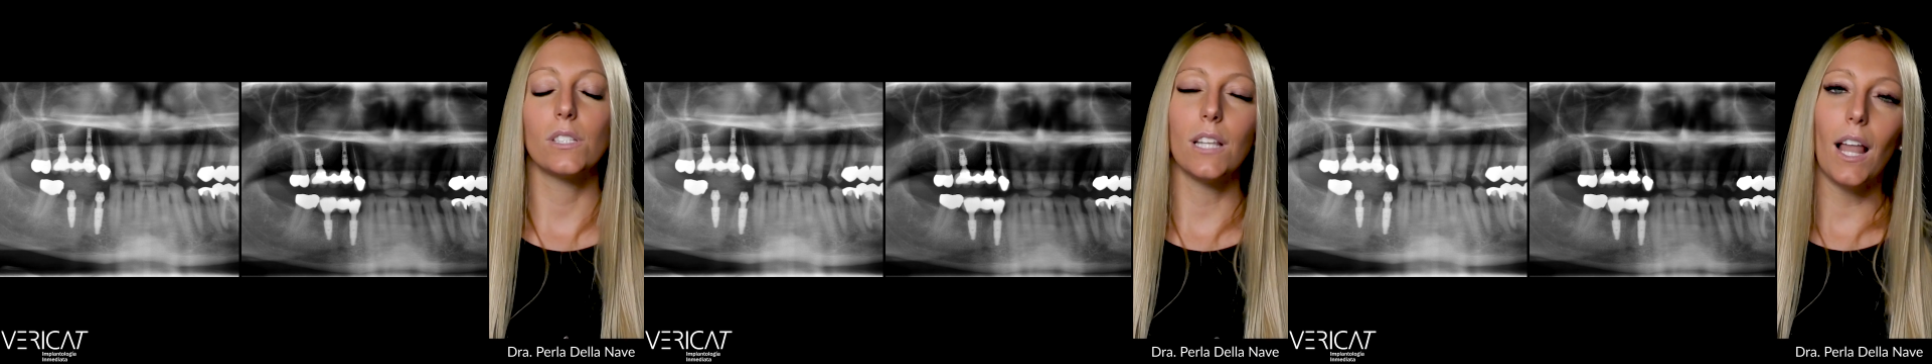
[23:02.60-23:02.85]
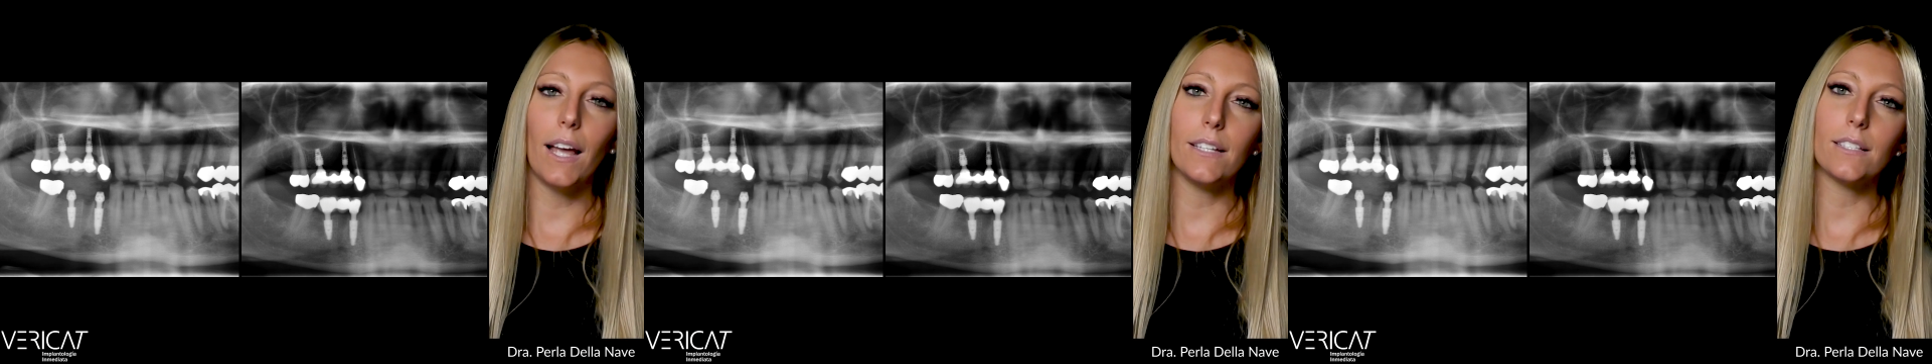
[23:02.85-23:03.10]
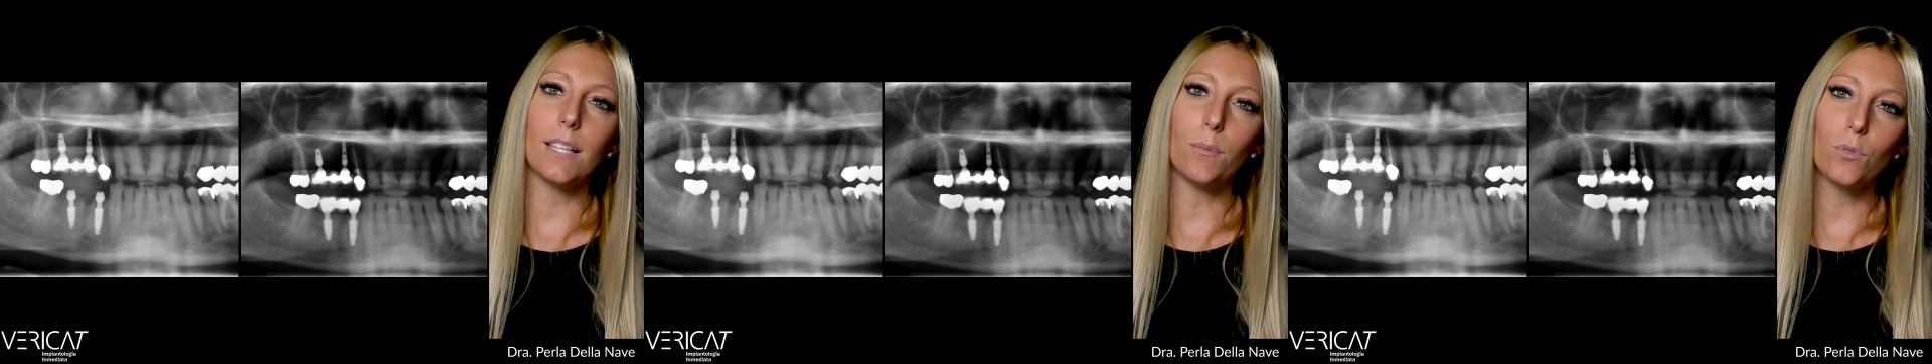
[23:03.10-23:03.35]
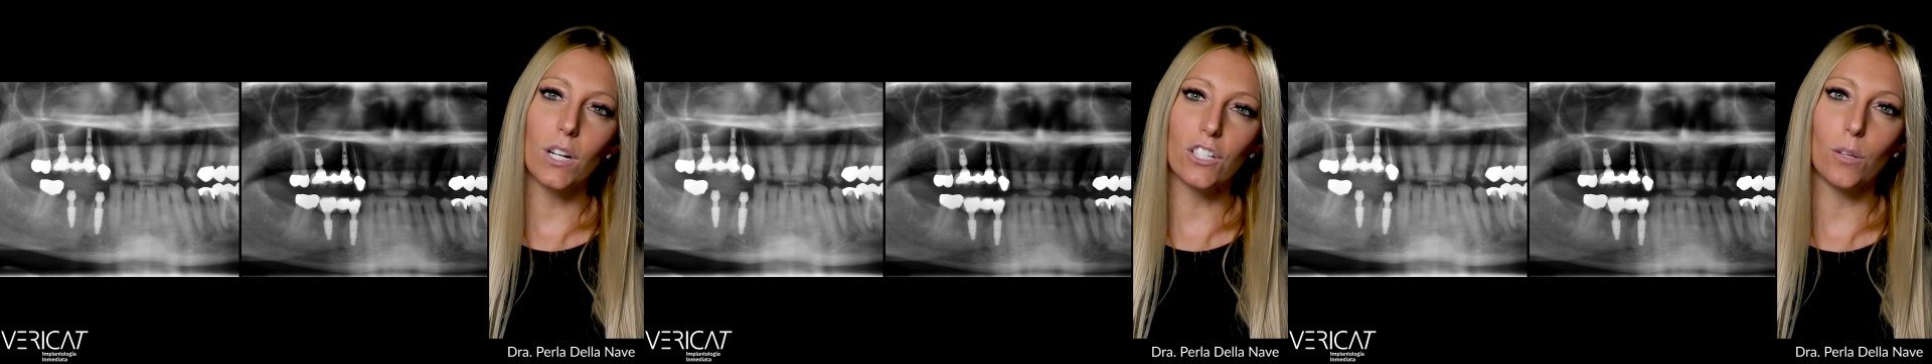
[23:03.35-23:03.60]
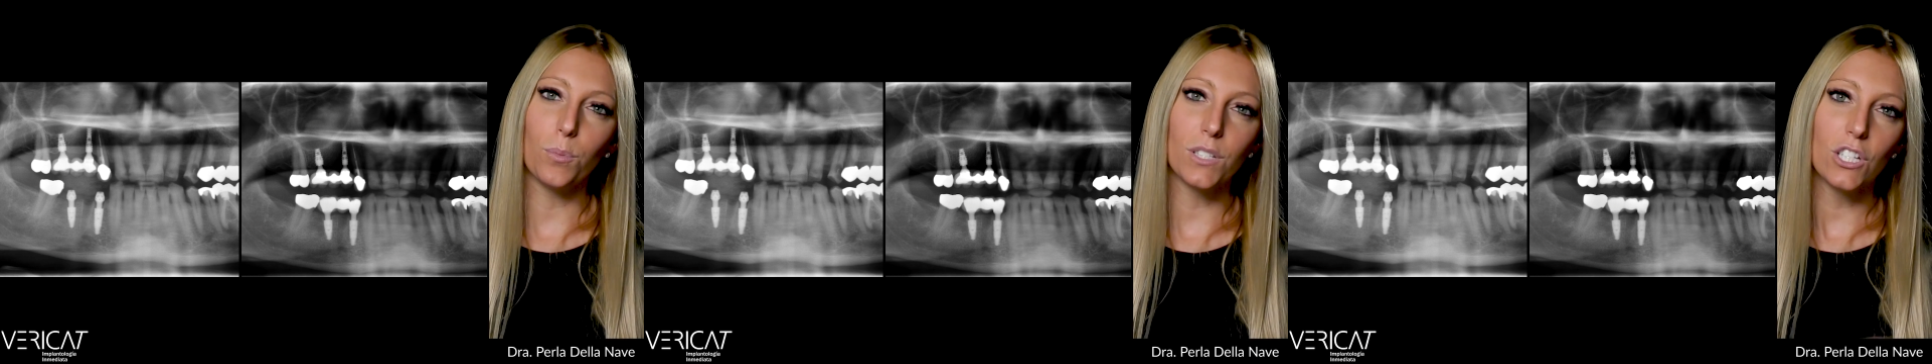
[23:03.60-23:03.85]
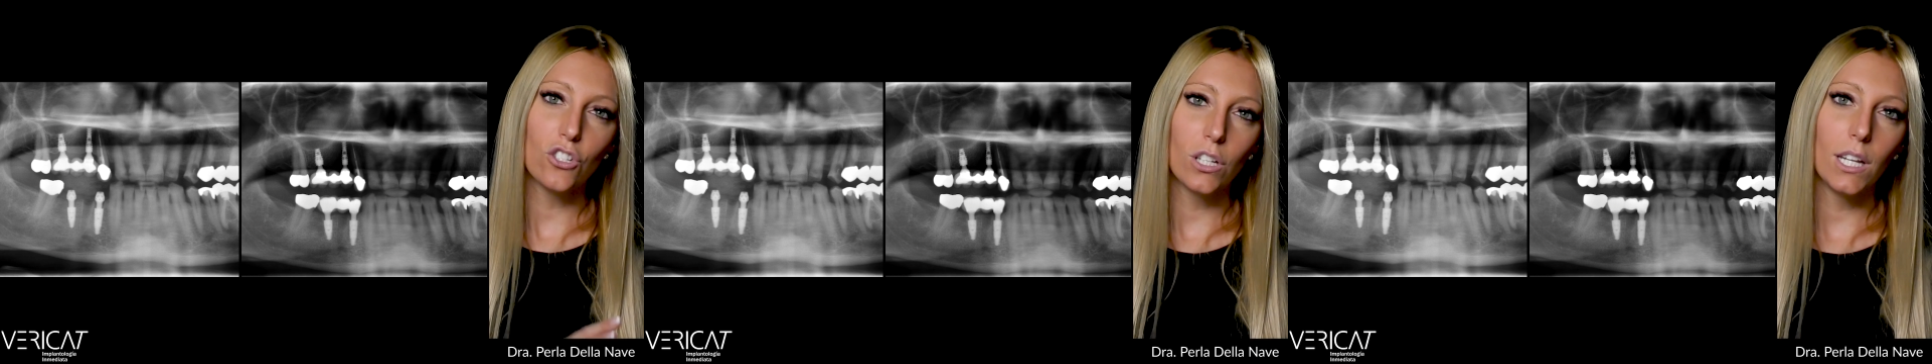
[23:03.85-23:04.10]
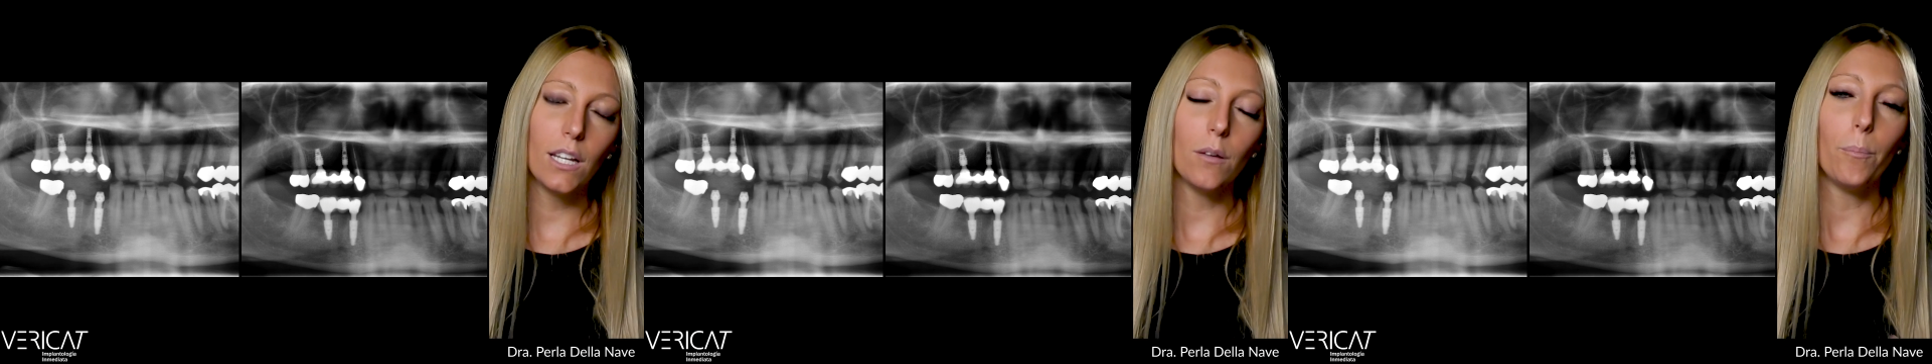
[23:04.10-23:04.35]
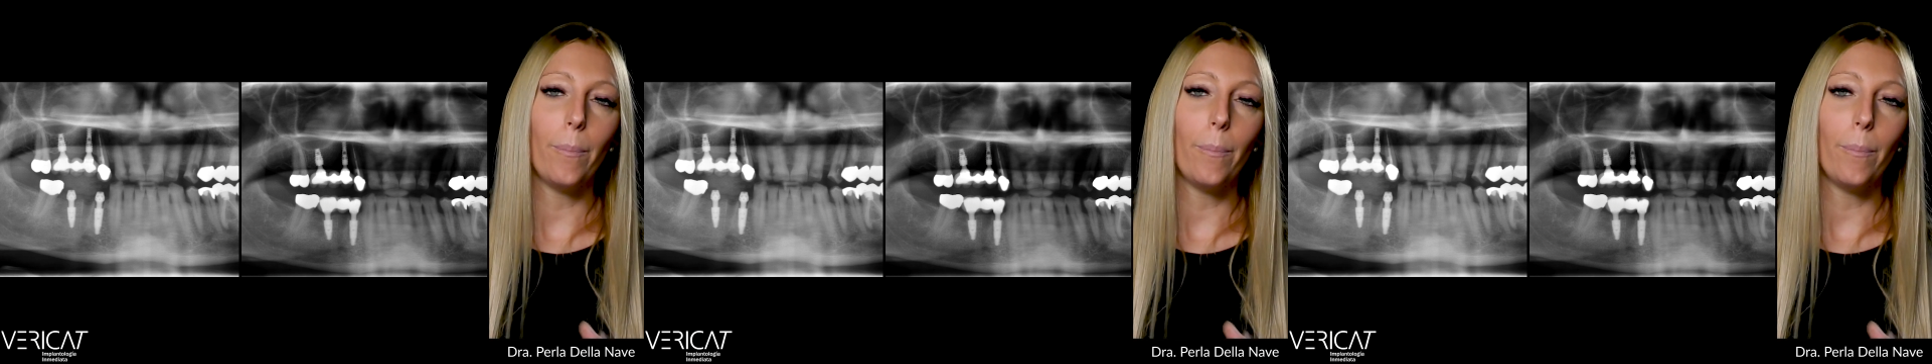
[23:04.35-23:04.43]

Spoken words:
slight subcrestal positioning,